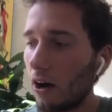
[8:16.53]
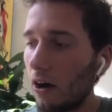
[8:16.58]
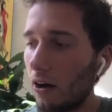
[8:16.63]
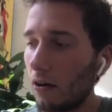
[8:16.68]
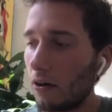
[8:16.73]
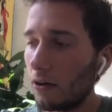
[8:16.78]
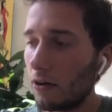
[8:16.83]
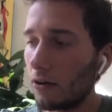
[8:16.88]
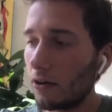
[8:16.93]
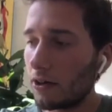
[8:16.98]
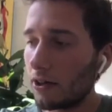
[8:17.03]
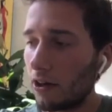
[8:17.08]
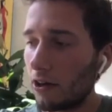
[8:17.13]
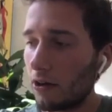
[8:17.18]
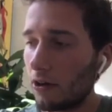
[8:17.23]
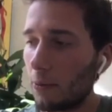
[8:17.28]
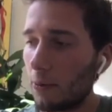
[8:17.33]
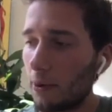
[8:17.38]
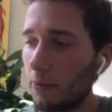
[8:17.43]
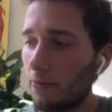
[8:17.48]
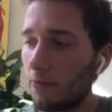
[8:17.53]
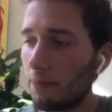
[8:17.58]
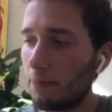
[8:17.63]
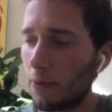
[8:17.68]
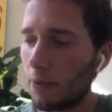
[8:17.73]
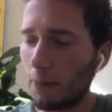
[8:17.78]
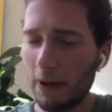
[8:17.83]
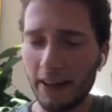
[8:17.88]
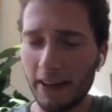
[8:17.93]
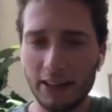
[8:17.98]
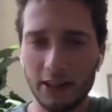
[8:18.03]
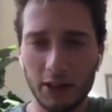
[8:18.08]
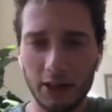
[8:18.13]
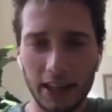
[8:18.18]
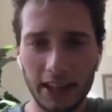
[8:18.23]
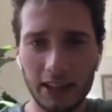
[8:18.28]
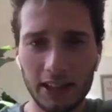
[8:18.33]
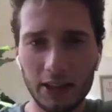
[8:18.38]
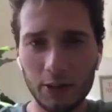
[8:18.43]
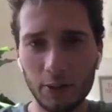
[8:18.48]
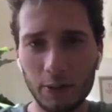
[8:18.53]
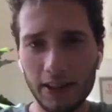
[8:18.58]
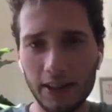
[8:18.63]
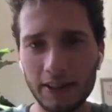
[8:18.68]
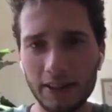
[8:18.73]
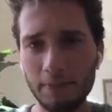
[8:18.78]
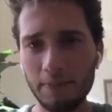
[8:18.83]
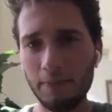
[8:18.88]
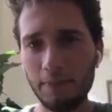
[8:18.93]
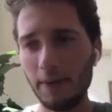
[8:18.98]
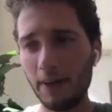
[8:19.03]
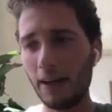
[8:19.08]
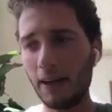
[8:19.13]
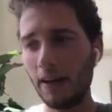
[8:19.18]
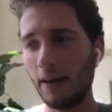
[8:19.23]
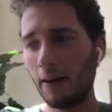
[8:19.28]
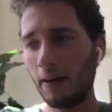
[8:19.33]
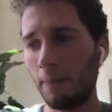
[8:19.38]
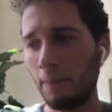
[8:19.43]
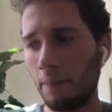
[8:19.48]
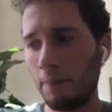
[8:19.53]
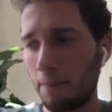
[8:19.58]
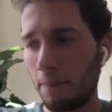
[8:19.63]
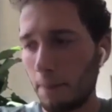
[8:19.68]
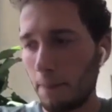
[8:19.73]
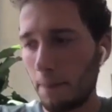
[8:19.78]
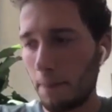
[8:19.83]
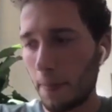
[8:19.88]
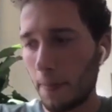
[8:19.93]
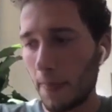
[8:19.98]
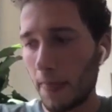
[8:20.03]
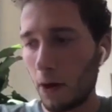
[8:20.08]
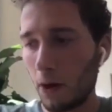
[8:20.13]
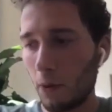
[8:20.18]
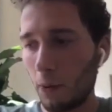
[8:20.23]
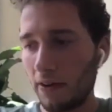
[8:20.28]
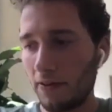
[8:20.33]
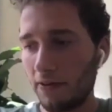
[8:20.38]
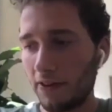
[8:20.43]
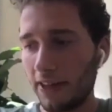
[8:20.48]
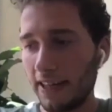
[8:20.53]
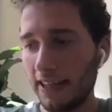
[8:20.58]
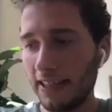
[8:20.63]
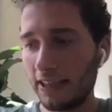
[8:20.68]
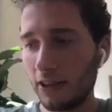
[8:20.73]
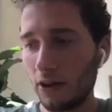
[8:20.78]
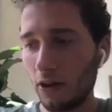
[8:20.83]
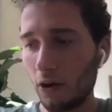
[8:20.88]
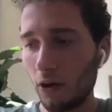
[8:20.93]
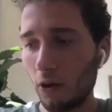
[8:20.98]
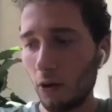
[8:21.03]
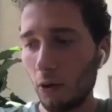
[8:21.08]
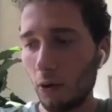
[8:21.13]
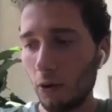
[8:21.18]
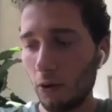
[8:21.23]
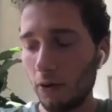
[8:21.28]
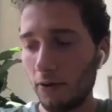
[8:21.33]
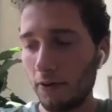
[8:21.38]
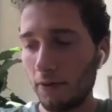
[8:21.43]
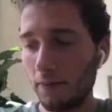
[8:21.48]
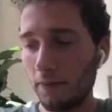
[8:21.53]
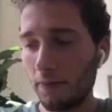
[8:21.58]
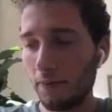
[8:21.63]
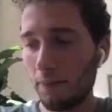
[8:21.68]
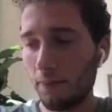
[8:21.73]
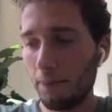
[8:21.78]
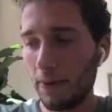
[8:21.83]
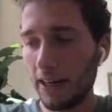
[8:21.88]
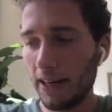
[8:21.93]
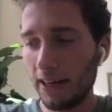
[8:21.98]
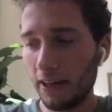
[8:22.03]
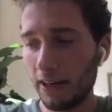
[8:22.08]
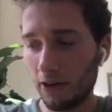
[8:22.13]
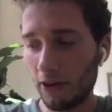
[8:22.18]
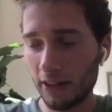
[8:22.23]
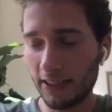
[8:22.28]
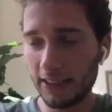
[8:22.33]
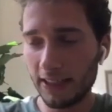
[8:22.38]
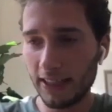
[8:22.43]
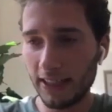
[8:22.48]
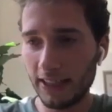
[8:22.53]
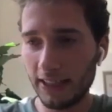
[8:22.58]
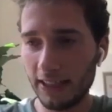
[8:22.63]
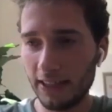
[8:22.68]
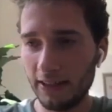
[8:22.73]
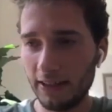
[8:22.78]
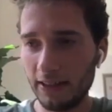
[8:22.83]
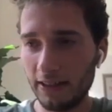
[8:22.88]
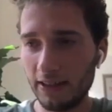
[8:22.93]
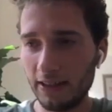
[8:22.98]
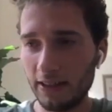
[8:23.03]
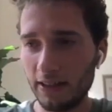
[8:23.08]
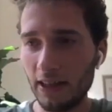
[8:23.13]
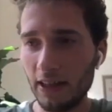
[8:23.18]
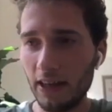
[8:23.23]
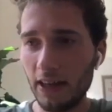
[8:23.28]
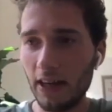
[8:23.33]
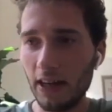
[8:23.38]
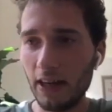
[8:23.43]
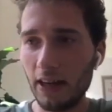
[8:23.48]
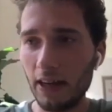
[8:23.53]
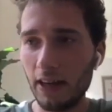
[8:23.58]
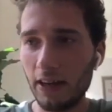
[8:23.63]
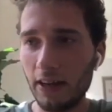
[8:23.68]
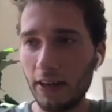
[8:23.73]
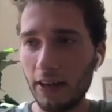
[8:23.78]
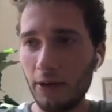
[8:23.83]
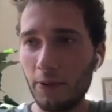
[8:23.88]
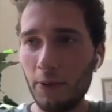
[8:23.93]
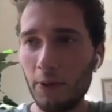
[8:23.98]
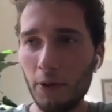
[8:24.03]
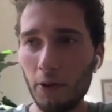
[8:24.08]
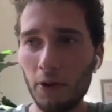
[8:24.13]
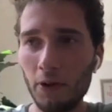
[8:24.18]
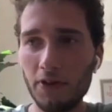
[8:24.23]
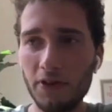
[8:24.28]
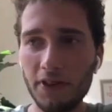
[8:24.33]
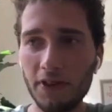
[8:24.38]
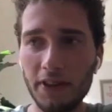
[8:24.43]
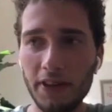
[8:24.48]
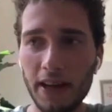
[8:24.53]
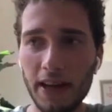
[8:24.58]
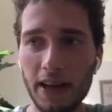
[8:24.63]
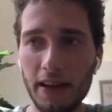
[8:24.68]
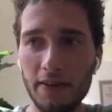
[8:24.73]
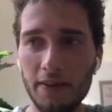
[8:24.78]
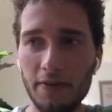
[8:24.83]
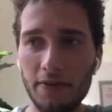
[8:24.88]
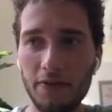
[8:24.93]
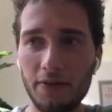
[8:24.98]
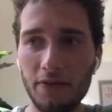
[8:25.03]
also with public intellectualism, with these old media organizations, you would often have